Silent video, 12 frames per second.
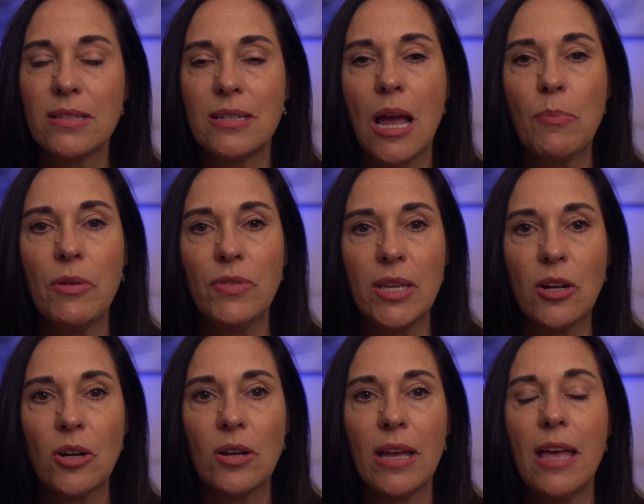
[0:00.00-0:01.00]
time of
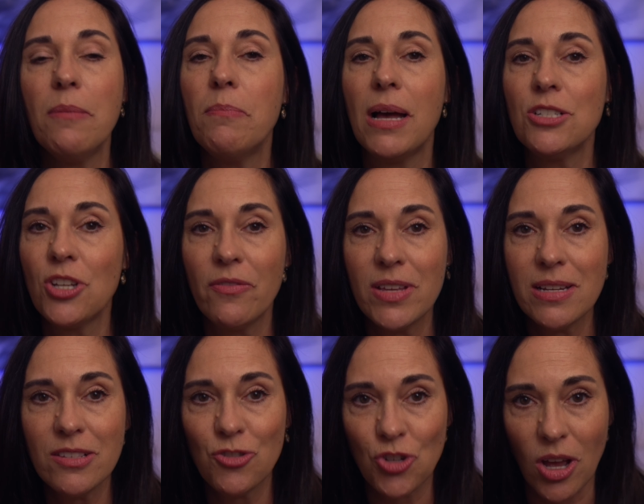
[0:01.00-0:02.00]
year, and much of it
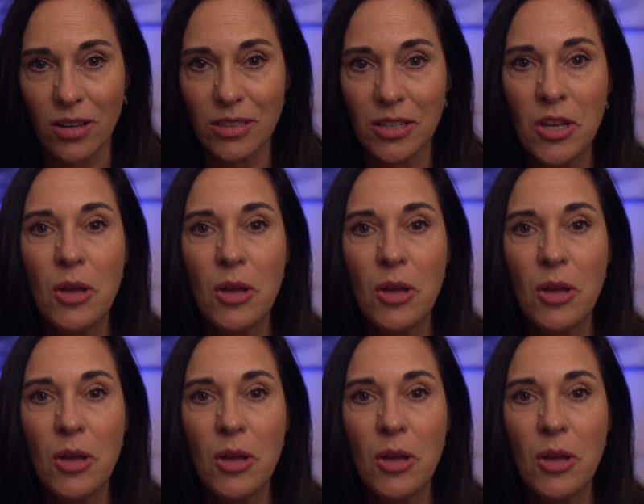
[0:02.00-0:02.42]
is junk,